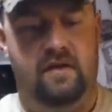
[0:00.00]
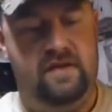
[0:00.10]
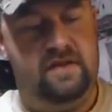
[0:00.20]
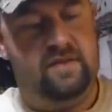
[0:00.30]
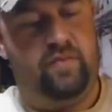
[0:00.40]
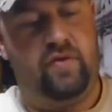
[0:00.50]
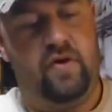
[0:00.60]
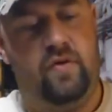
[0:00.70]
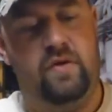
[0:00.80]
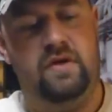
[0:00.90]
this is the
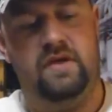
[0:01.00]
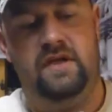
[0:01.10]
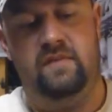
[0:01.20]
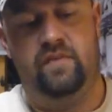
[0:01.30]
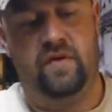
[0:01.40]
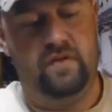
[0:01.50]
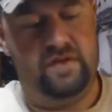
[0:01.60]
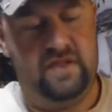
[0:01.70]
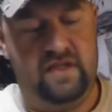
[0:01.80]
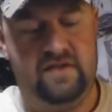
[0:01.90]
Pro, and Pro
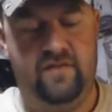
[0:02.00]
stands